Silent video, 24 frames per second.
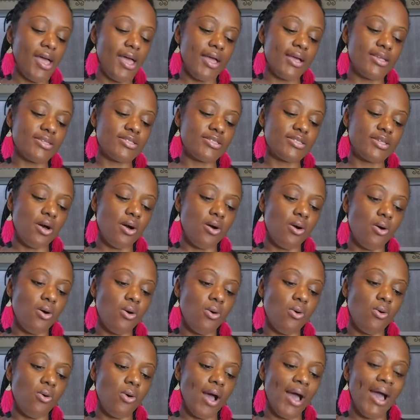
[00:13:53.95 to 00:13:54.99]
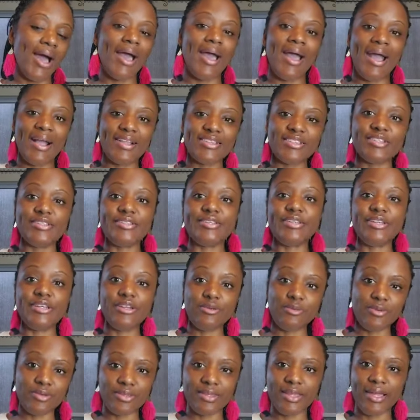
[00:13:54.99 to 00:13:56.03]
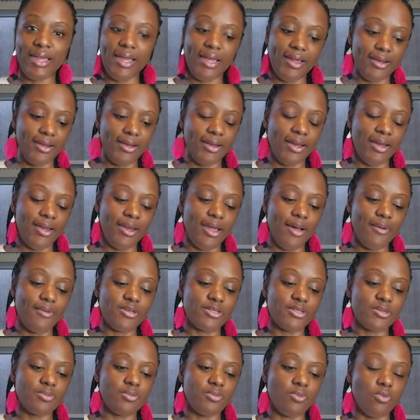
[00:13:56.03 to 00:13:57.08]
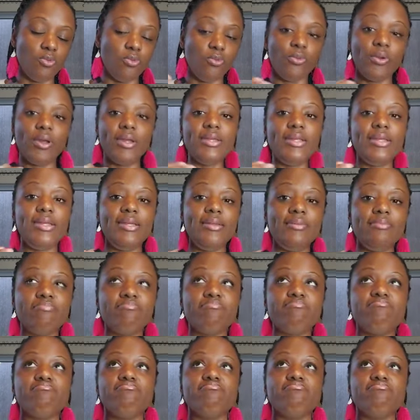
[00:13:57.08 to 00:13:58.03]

And so I had to deal with that, and that was really